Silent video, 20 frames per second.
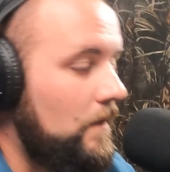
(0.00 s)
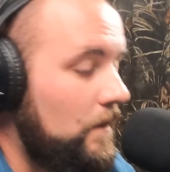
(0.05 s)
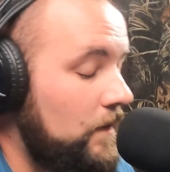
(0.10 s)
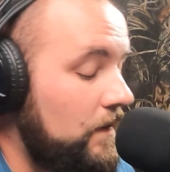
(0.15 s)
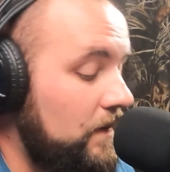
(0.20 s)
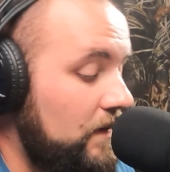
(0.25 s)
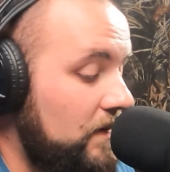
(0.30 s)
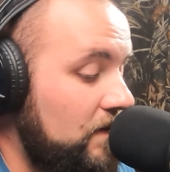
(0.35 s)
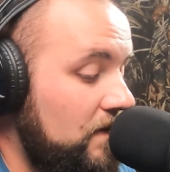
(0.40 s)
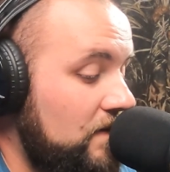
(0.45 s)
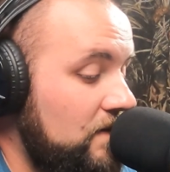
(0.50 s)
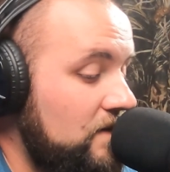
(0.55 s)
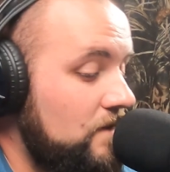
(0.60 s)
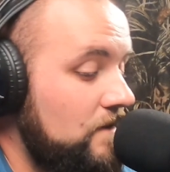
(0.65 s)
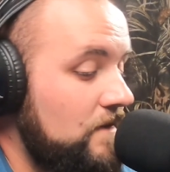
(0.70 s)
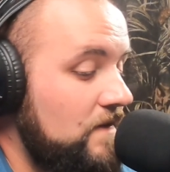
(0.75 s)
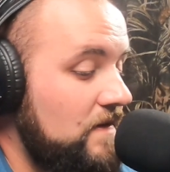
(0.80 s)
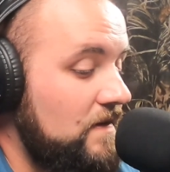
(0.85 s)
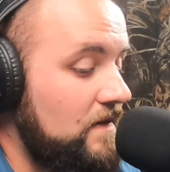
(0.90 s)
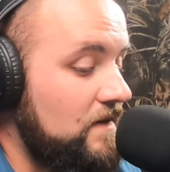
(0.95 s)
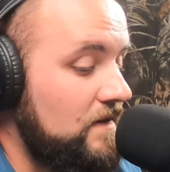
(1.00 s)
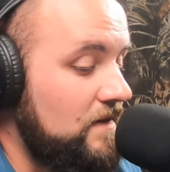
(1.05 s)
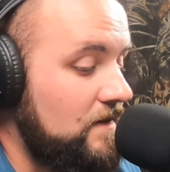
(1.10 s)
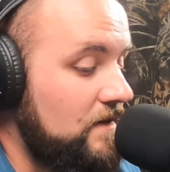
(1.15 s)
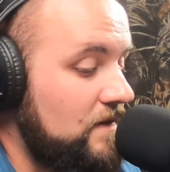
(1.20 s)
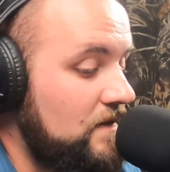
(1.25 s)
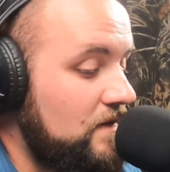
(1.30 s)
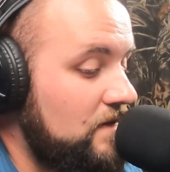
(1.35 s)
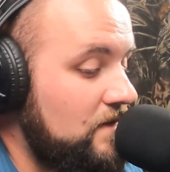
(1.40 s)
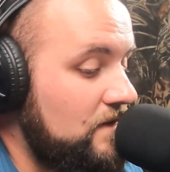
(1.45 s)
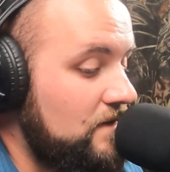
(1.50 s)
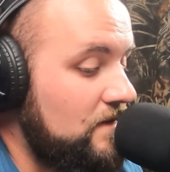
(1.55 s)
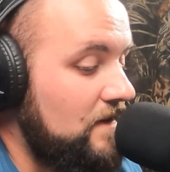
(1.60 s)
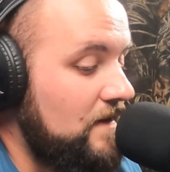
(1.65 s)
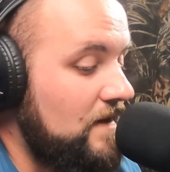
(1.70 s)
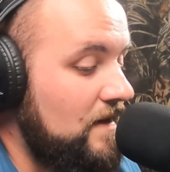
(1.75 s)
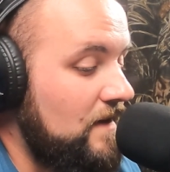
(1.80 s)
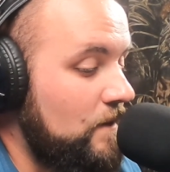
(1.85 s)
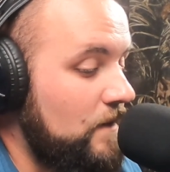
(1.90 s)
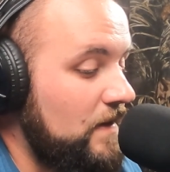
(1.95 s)
Well, the good news is is
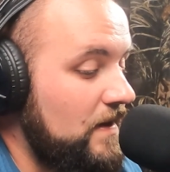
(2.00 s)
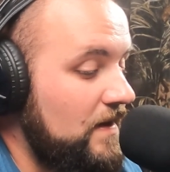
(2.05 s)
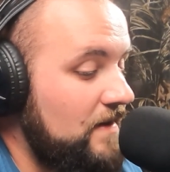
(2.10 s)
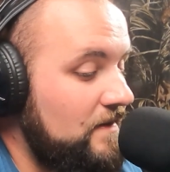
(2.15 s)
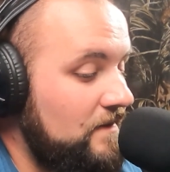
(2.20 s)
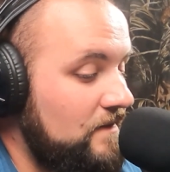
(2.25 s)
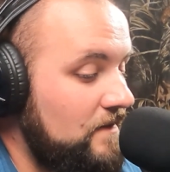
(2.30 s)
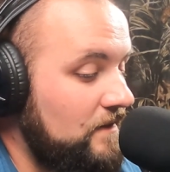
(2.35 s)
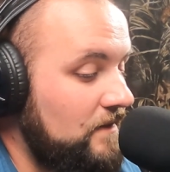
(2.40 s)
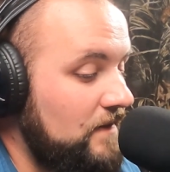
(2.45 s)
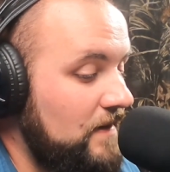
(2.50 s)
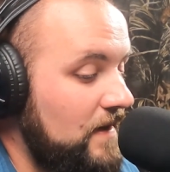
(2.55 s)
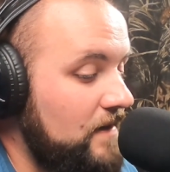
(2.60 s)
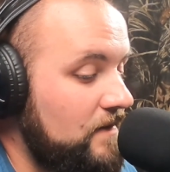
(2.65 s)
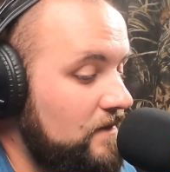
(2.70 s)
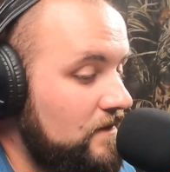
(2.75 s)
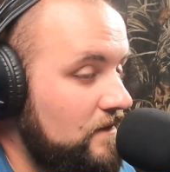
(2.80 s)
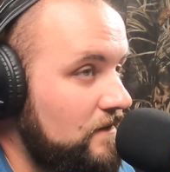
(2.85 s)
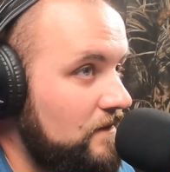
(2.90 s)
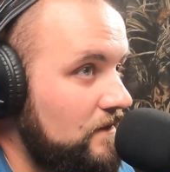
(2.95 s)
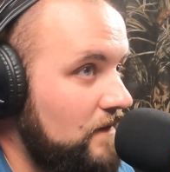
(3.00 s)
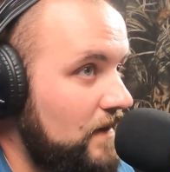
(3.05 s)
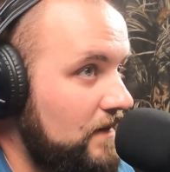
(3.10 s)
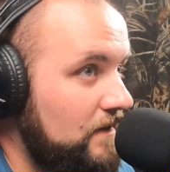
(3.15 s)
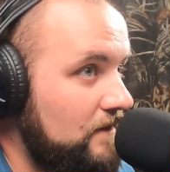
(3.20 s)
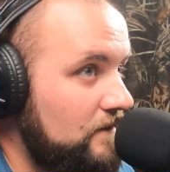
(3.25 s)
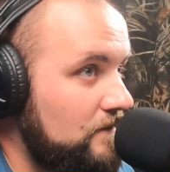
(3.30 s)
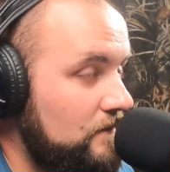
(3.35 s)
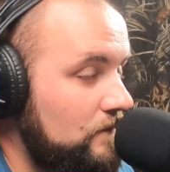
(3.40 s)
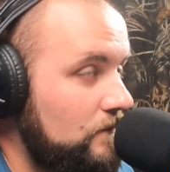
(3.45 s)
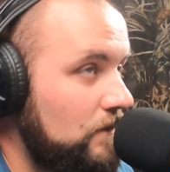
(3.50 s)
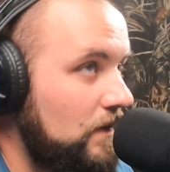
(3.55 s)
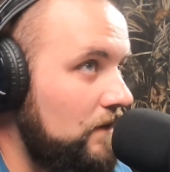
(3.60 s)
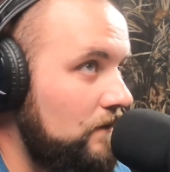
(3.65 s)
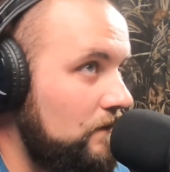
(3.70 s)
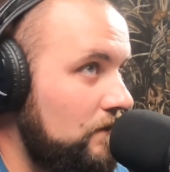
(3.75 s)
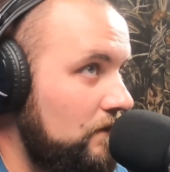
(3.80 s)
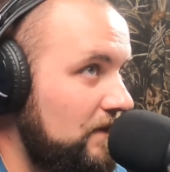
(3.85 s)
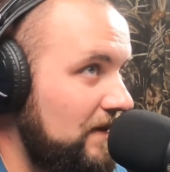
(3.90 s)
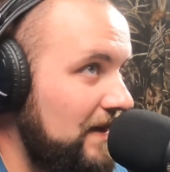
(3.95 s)
I went ahead and took the extra like
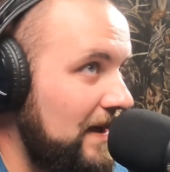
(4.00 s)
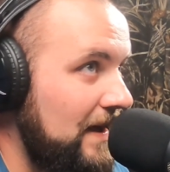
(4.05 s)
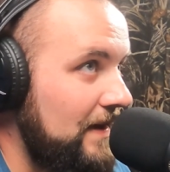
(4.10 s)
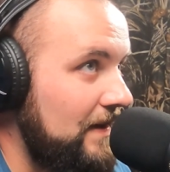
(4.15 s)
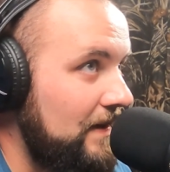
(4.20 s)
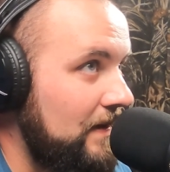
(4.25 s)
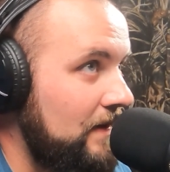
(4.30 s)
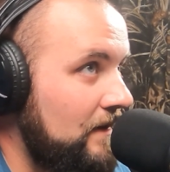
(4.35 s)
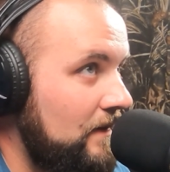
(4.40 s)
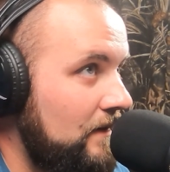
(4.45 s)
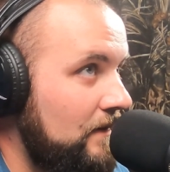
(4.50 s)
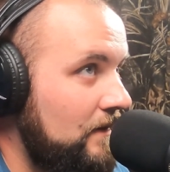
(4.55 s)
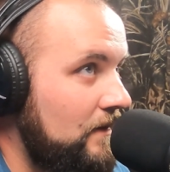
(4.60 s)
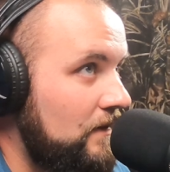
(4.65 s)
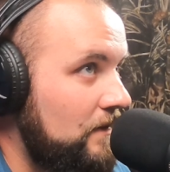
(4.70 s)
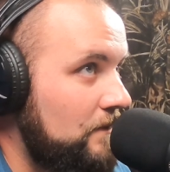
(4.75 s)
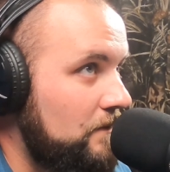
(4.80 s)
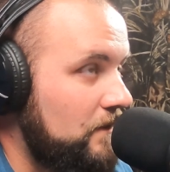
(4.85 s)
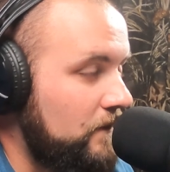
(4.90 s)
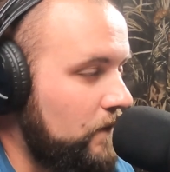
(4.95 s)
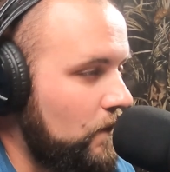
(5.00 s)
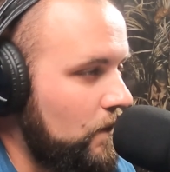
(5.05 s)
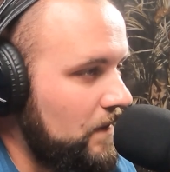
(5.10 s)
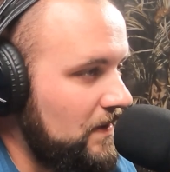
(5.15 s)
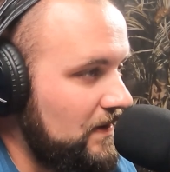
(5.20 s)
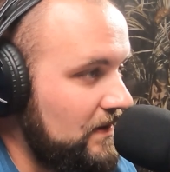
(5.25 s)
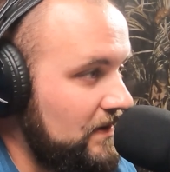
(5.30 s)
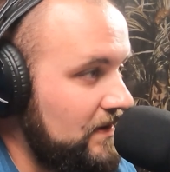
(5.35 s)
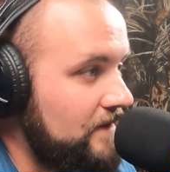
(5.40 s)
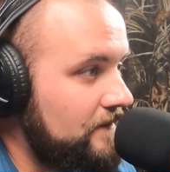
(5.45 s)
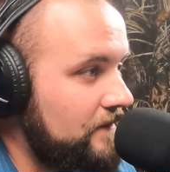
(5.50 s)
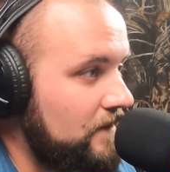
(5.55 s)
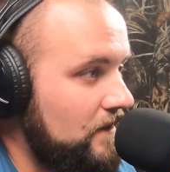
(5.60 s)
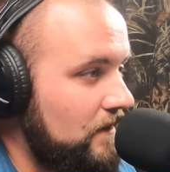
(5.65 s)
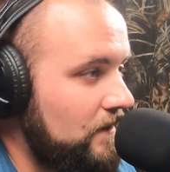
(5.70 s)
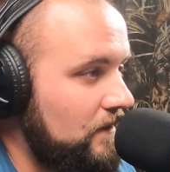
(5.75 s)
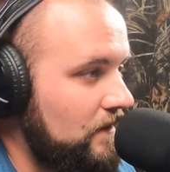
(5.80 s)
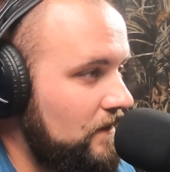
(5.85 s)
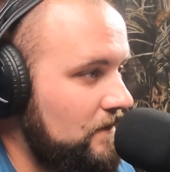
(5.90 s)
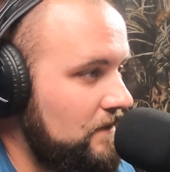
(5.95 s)
well day before we leave for
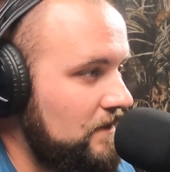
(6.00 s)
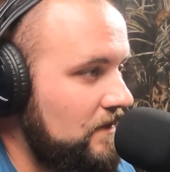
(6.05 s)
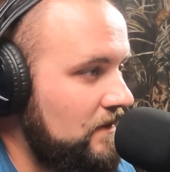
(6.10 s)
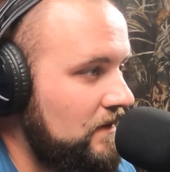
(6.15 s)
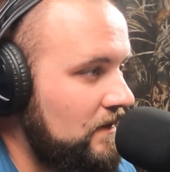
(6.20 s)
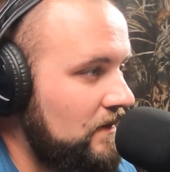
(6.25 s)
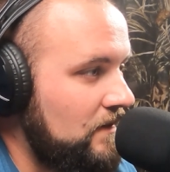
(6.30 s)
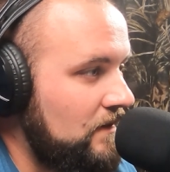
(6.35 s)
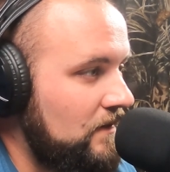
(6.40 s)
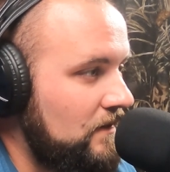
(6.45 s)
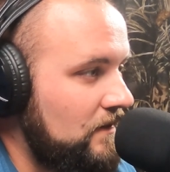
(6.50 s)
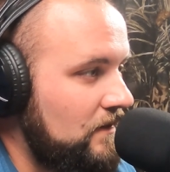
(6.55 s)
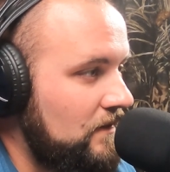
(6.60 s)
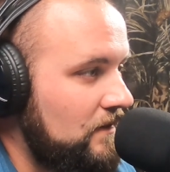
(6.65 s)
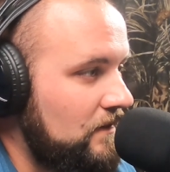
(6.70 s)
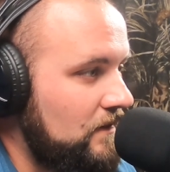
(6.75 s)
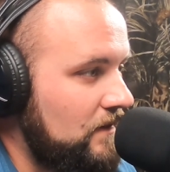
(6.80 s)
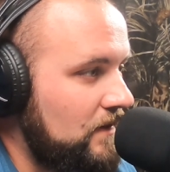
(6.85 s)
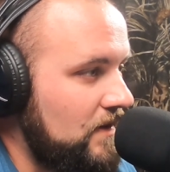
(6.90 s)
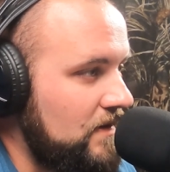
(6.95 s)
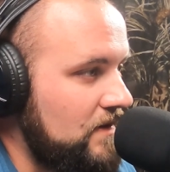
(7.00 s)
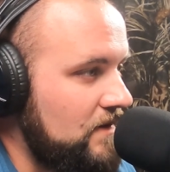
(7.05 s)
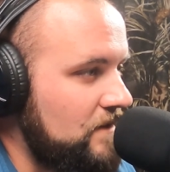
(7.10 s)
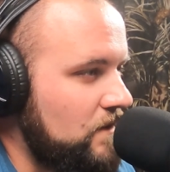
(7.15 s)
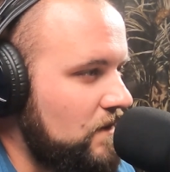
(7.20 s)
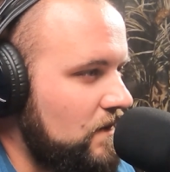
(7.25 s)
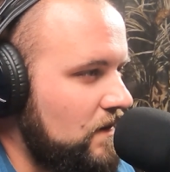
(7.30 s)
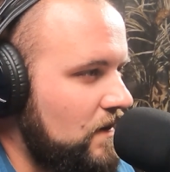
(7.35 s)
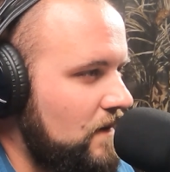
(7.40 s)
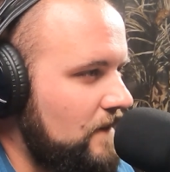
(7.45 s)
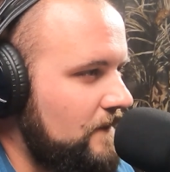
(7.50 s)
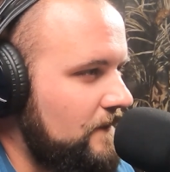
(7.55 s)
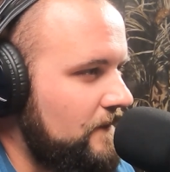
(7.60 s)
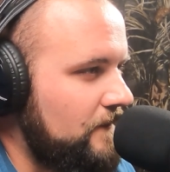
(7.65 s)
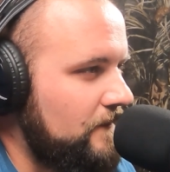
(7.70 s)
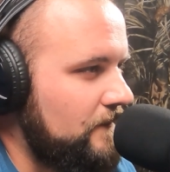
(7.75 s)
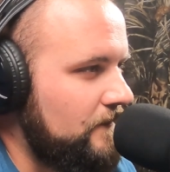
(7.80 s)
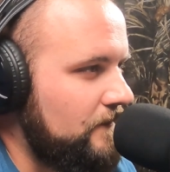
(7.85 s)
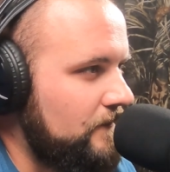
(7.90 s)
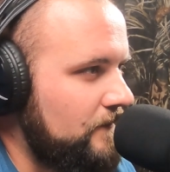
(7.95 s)
Oklahoma because we're
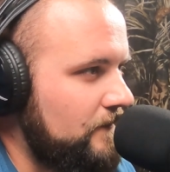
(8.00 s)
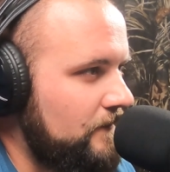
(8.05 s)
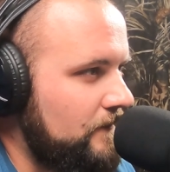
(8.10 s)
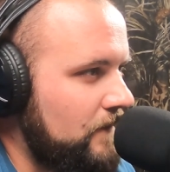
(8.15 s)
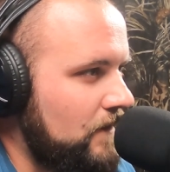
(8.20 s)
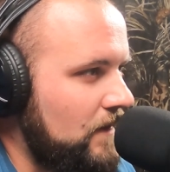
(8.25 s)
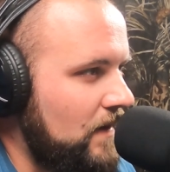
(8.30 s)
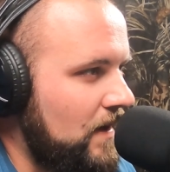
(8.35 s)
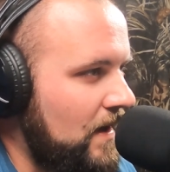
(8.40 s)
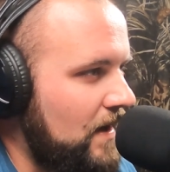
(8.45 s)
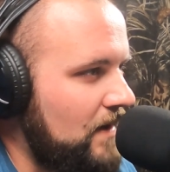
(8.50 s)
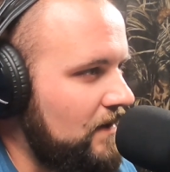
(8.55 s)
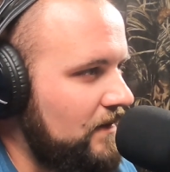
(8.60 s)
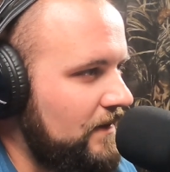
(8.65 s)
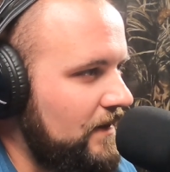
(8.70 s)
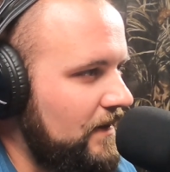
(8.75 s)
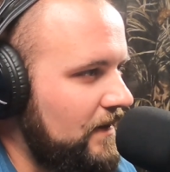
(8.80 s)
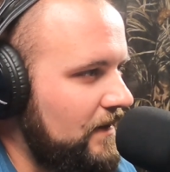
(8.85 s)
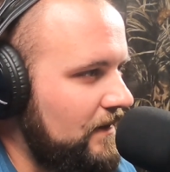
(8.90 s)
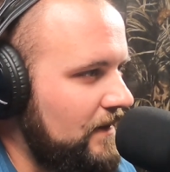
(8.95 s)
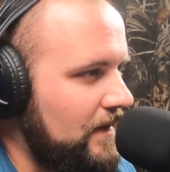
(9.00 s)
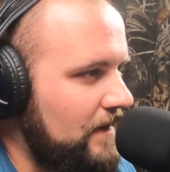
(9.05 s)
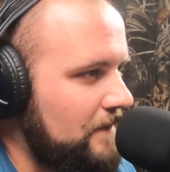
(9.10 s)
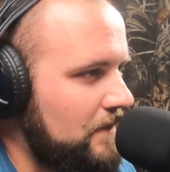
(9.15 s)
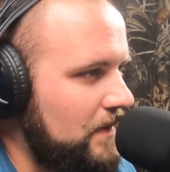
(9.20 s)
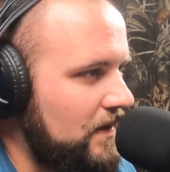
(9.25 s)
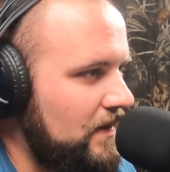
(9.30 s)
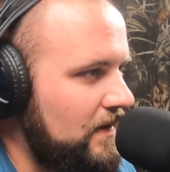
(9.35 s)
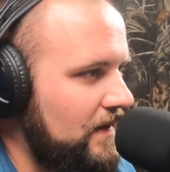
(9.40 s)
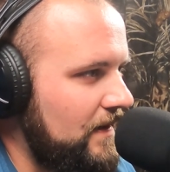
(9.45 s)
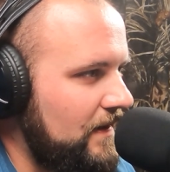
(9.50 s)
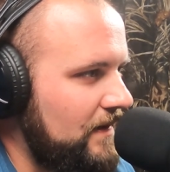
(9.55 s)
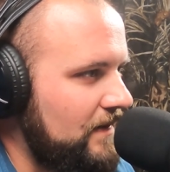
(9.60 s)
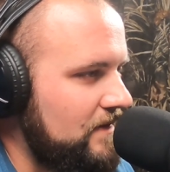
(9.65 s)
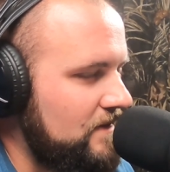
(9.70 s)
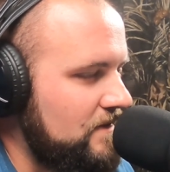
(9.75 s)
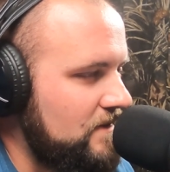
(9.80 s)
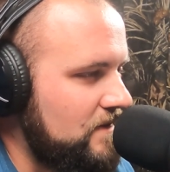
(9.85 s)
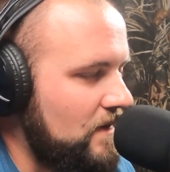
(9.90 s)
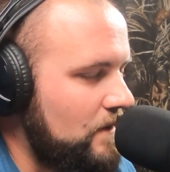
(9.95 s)
off for a holiday that
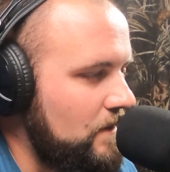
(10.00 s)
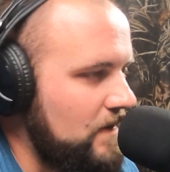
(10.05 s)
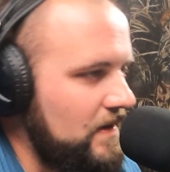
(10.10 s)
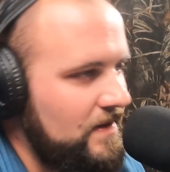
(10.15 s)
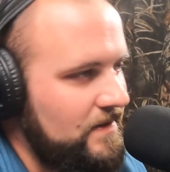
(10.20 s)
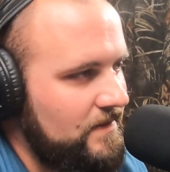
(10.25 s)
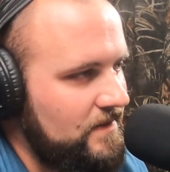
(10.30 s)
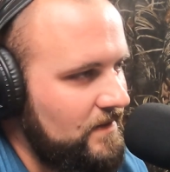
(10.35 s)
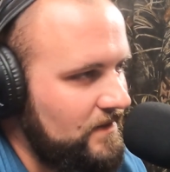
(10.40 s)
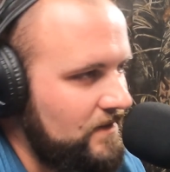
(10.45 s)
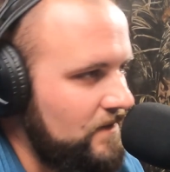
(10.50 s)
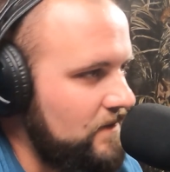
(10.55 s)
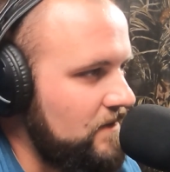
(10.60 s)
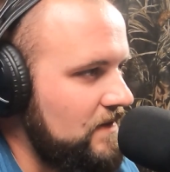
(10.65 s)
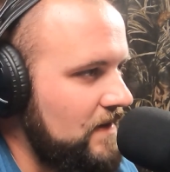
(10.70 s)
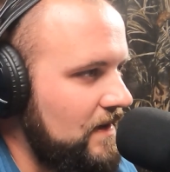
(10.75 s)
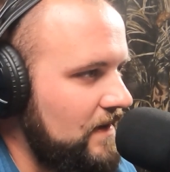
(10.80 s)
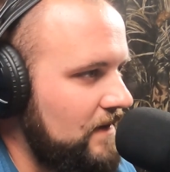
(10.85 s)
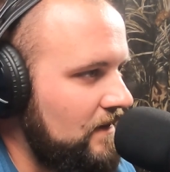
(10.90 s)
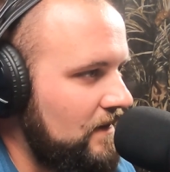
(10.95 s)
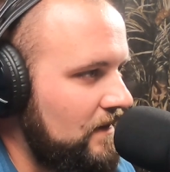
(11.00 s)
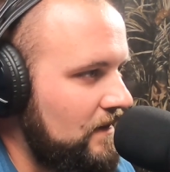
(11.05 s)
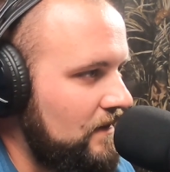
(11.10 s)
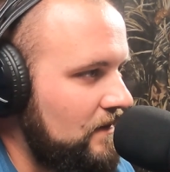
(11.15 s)
Monday. So I went ahead and took Tuesday.